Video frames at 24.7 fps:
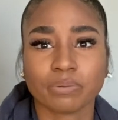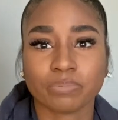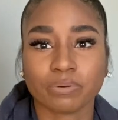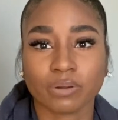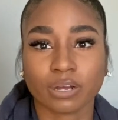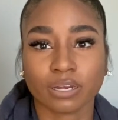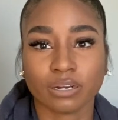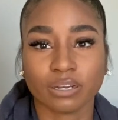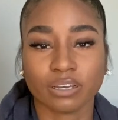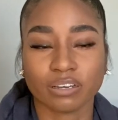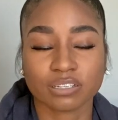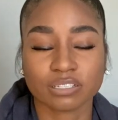
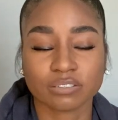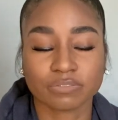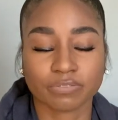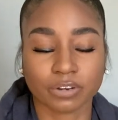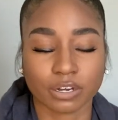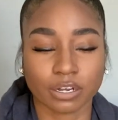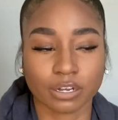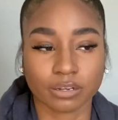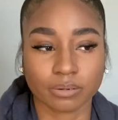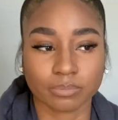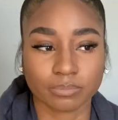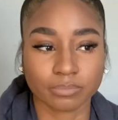products
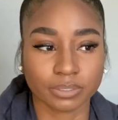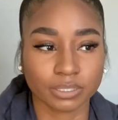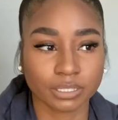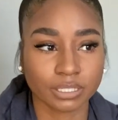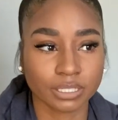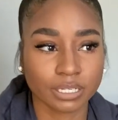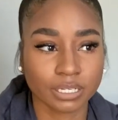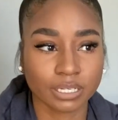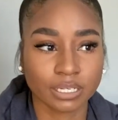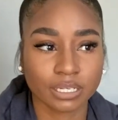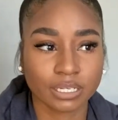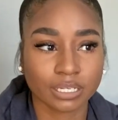from,
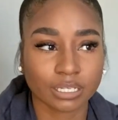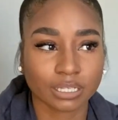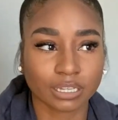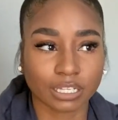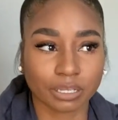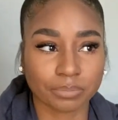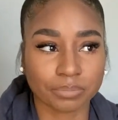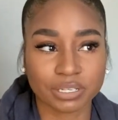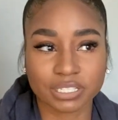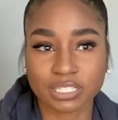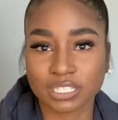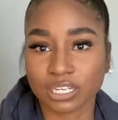let
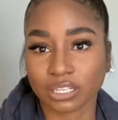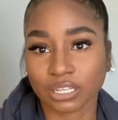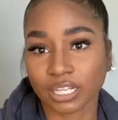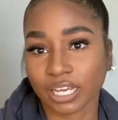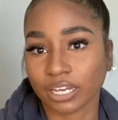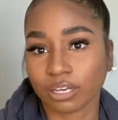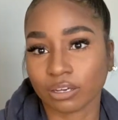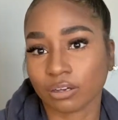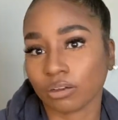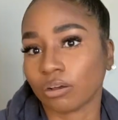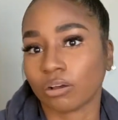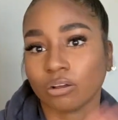me tell,
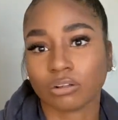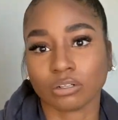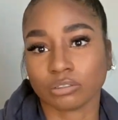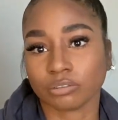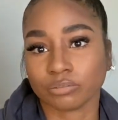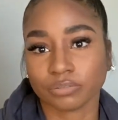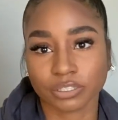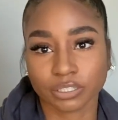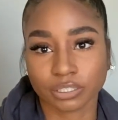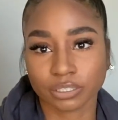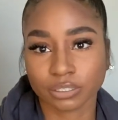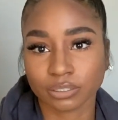like all
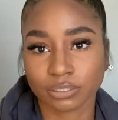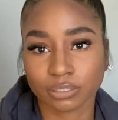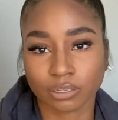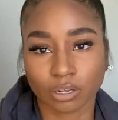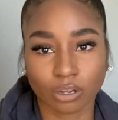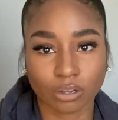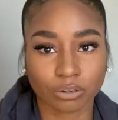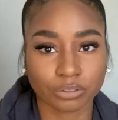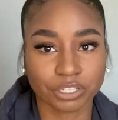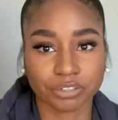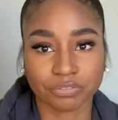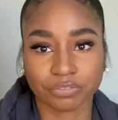over,
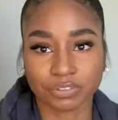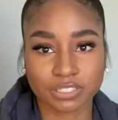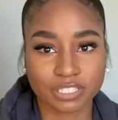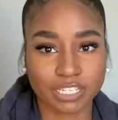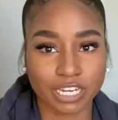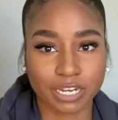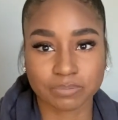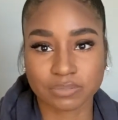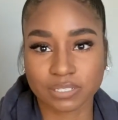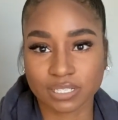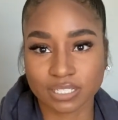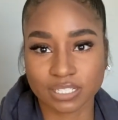all different
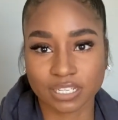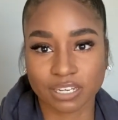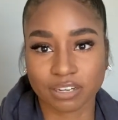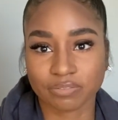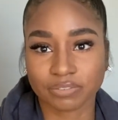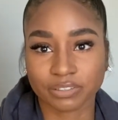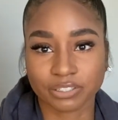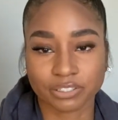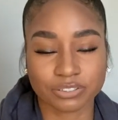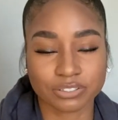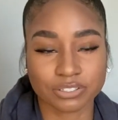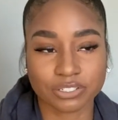types of stuff.
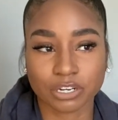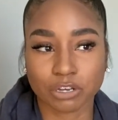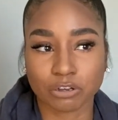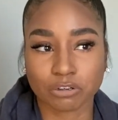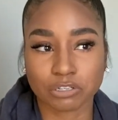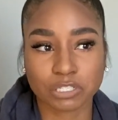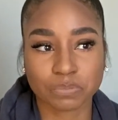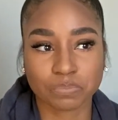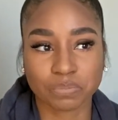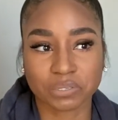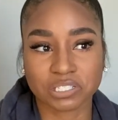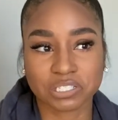There's no
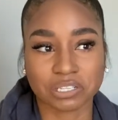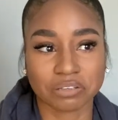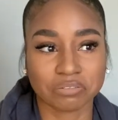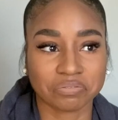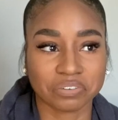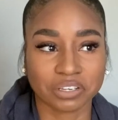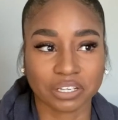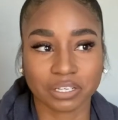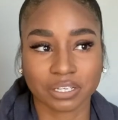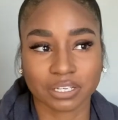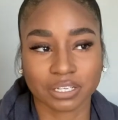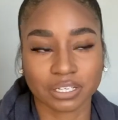
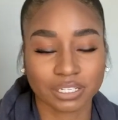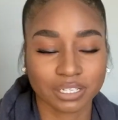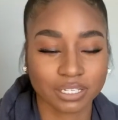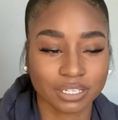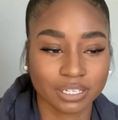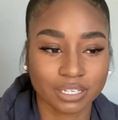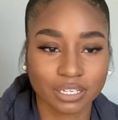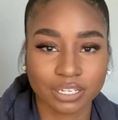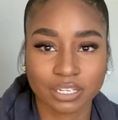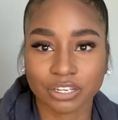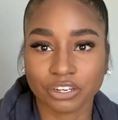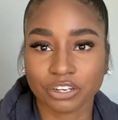specific
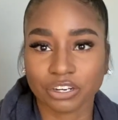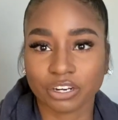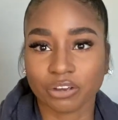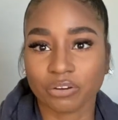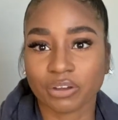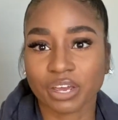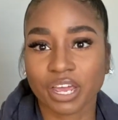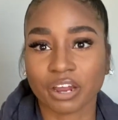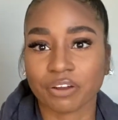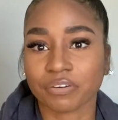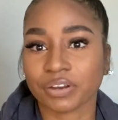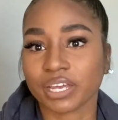
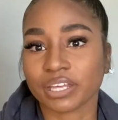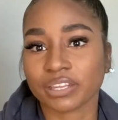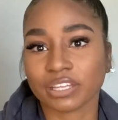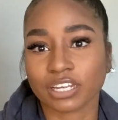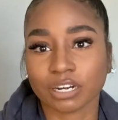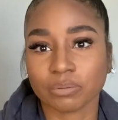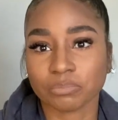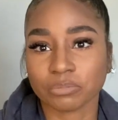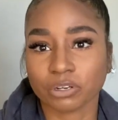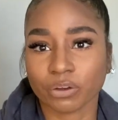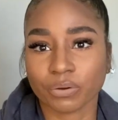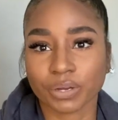area that
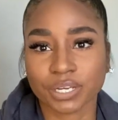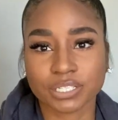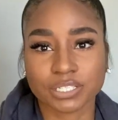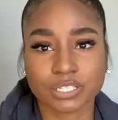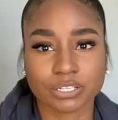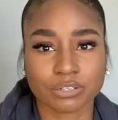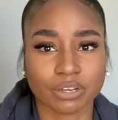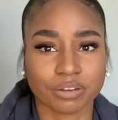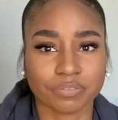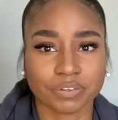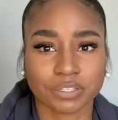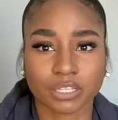I'm going
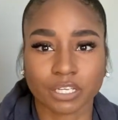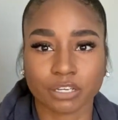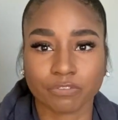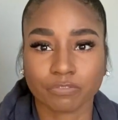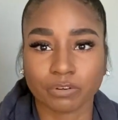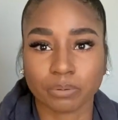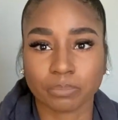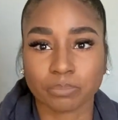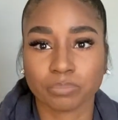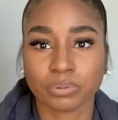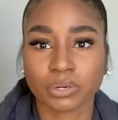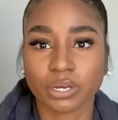to. Everything
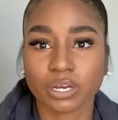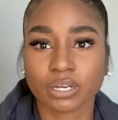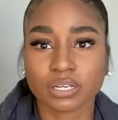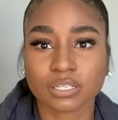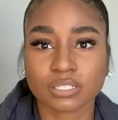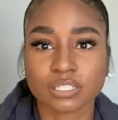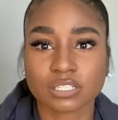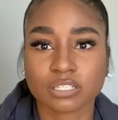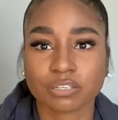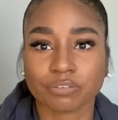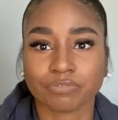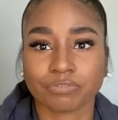from books
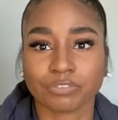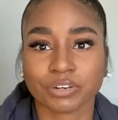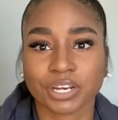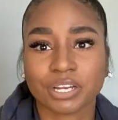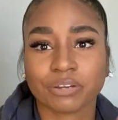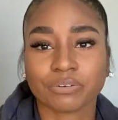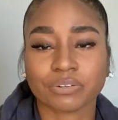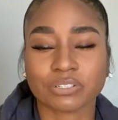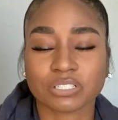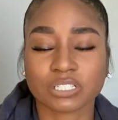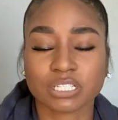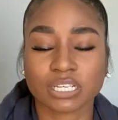to
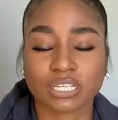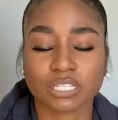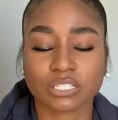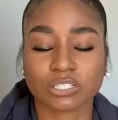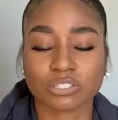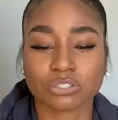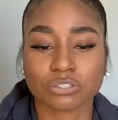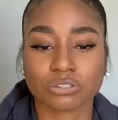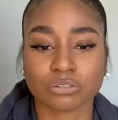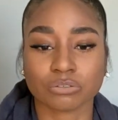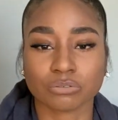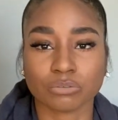fragrances
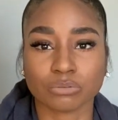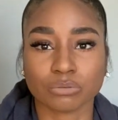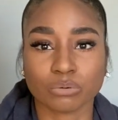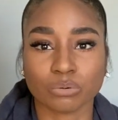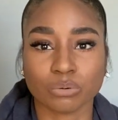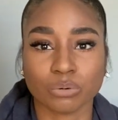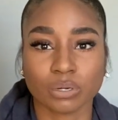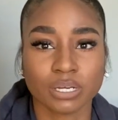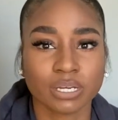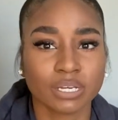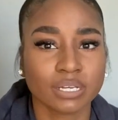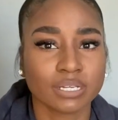to
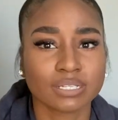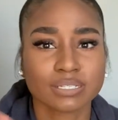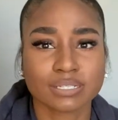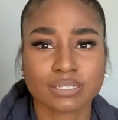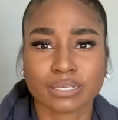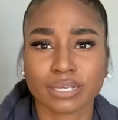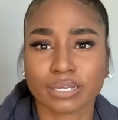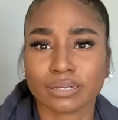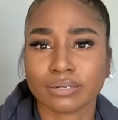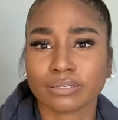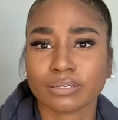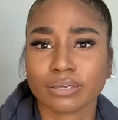
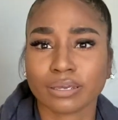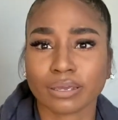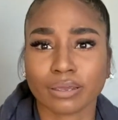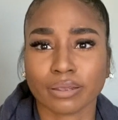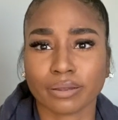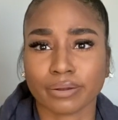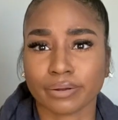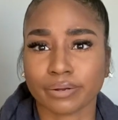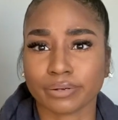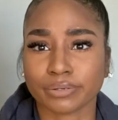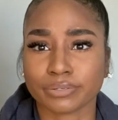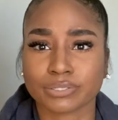
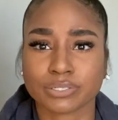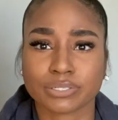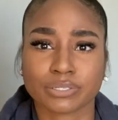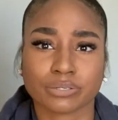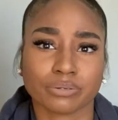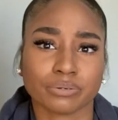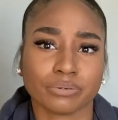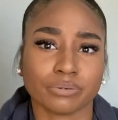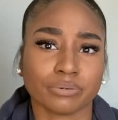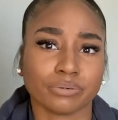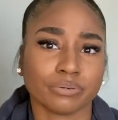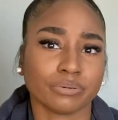skincare
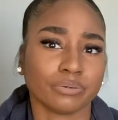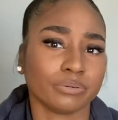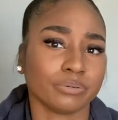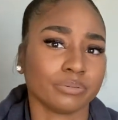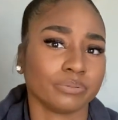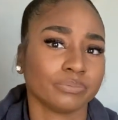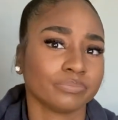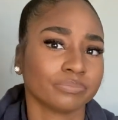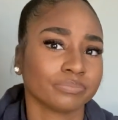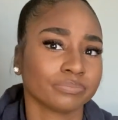to